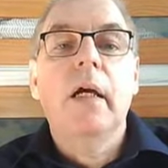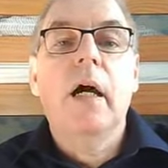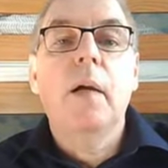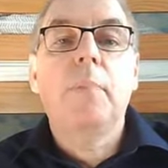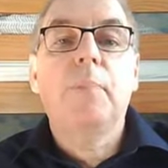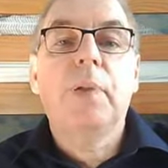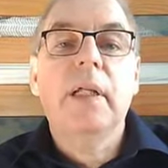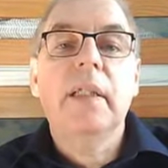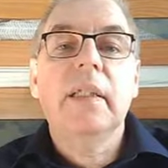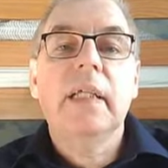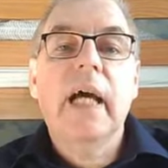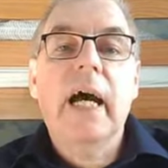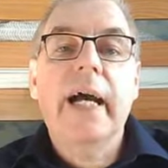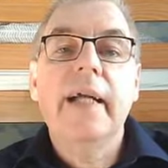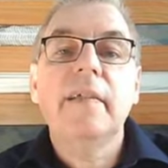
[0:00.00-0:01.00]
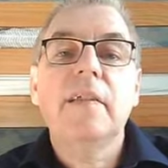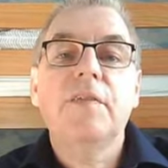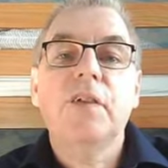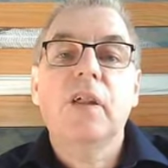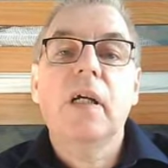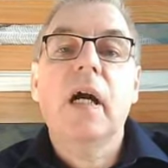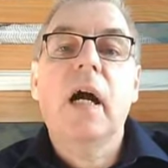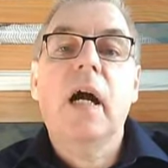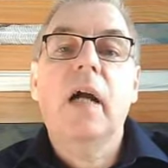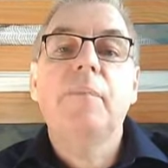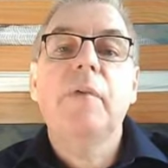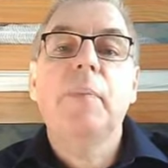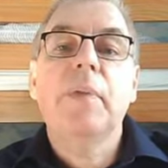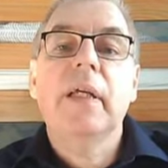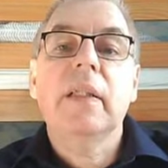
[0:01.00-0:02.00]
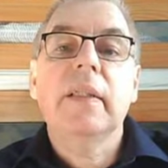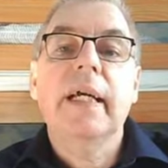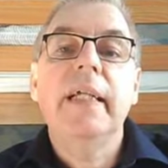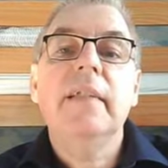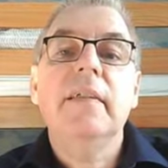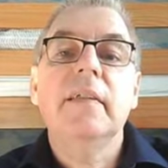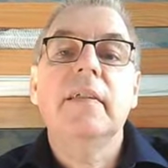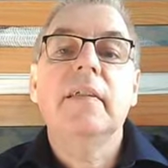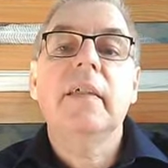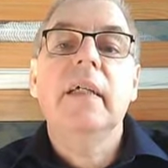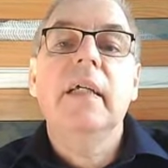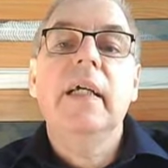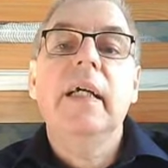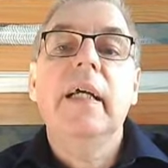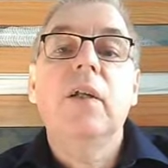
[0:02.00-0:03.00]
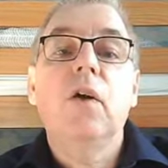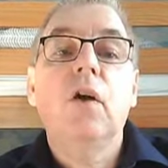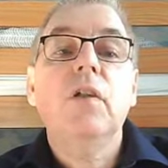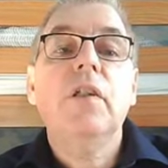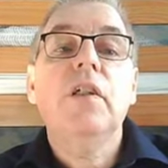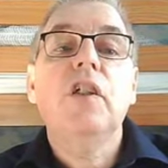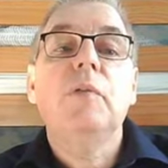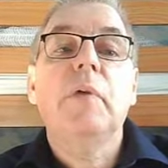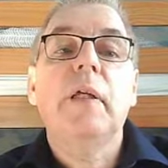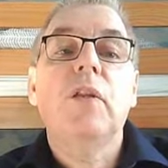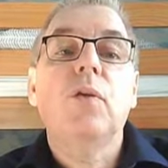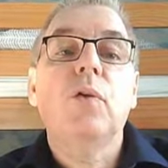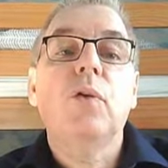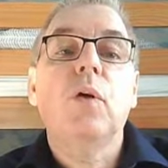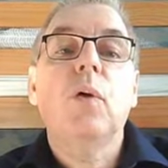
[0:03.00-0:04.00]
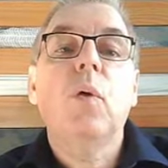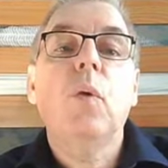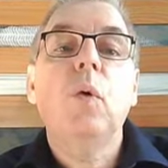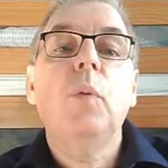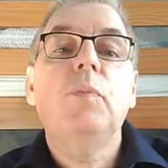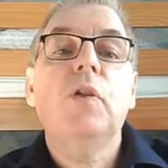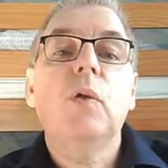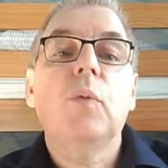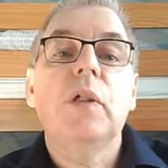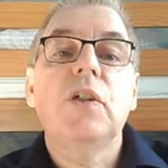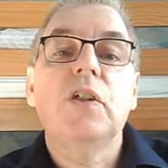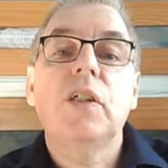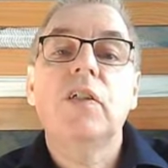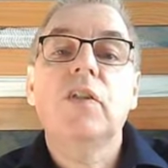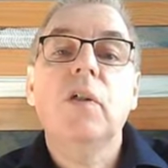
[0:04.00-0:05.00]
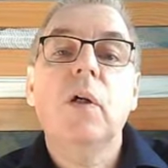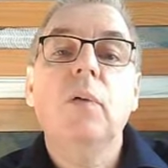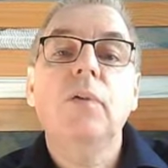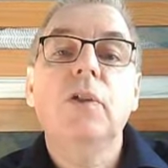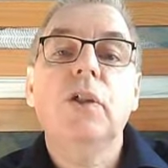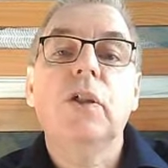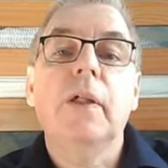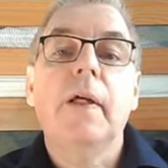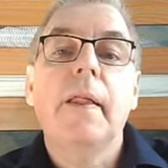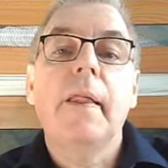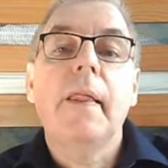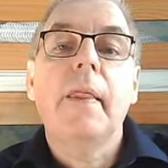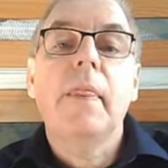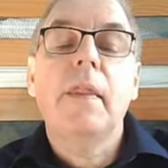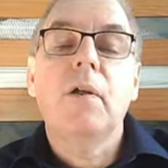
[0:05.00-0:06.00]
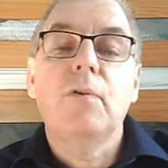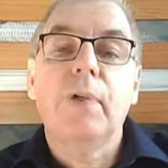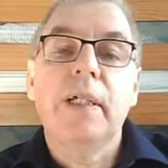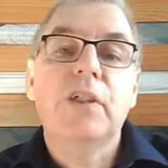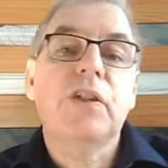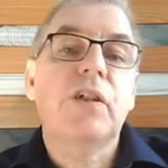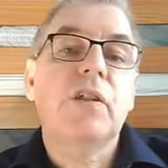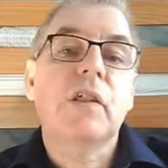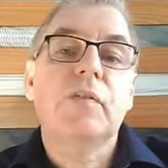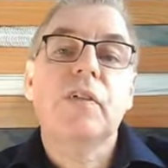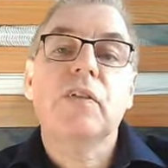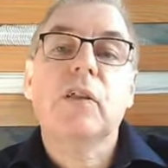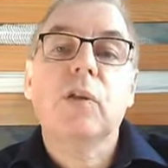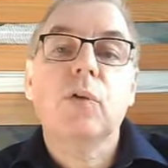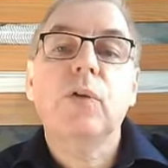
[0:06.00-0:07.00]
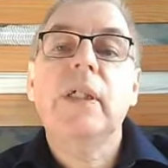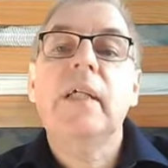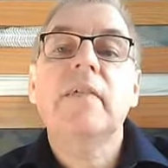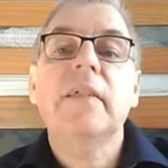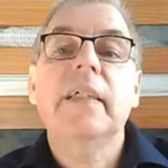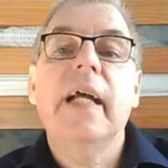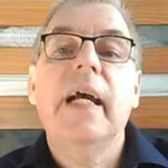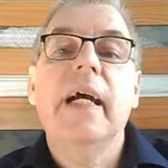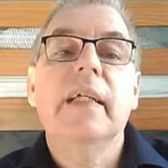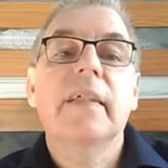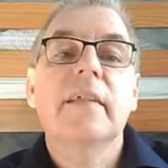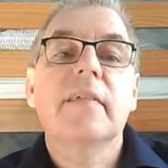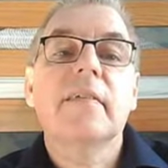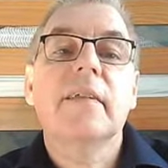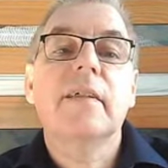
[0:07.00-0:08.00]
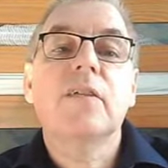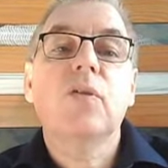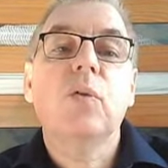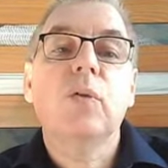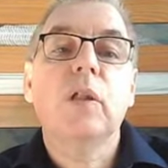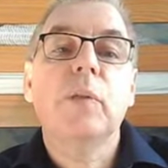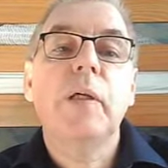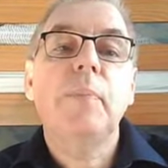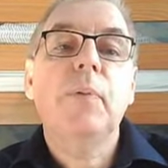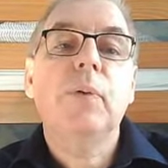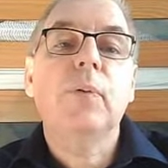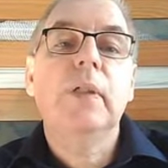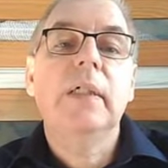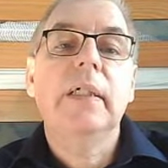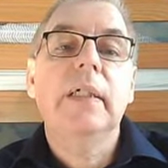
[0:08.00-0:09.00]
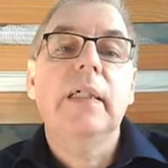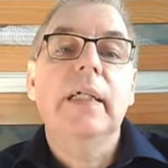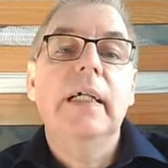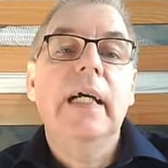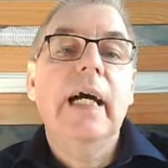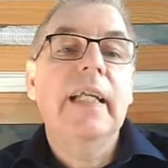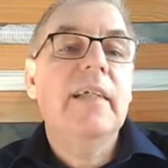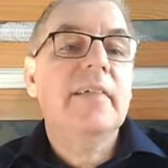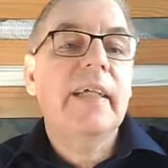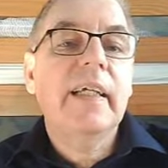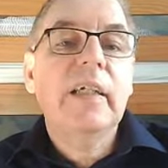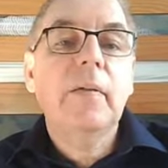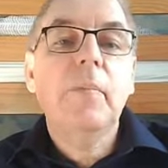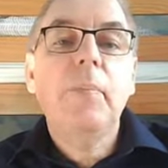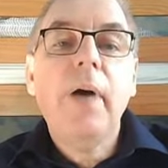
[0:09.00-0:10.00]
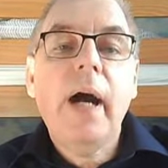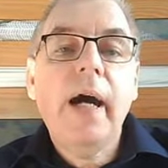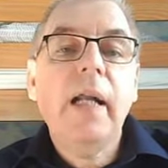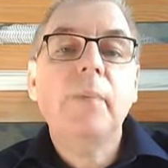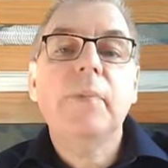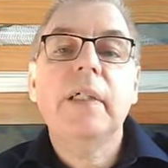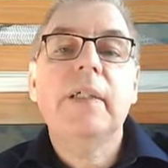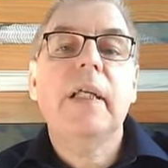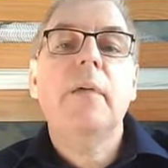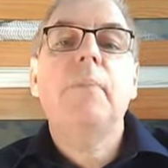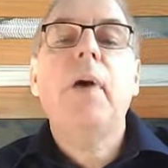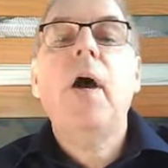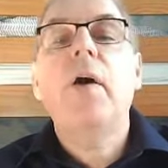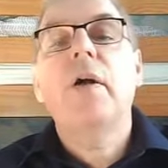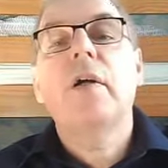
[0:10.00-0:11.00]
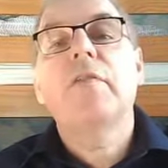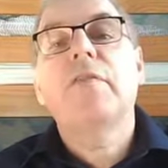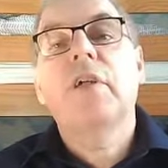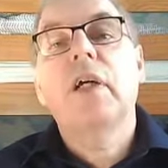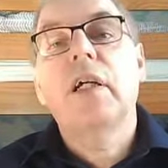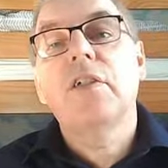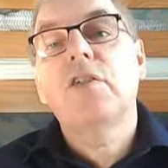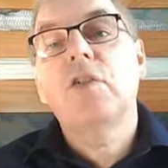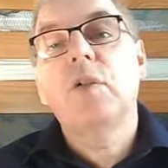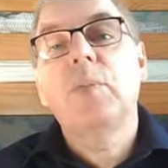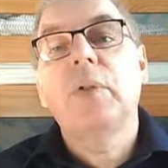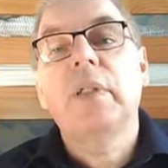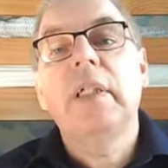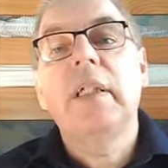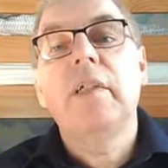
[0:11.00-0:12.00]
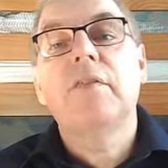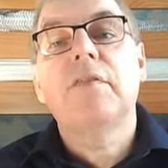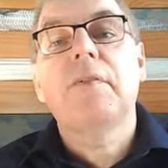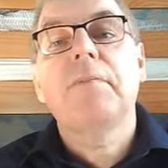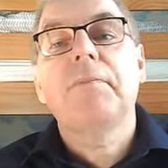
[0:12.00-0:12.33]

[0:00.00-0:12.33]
I pray that the eyes of your heart may be enlightened, in order that you may know the hope to which He has called you, the riches of His glorious inheritance in His holy people, and His incomparably great power for us who believe.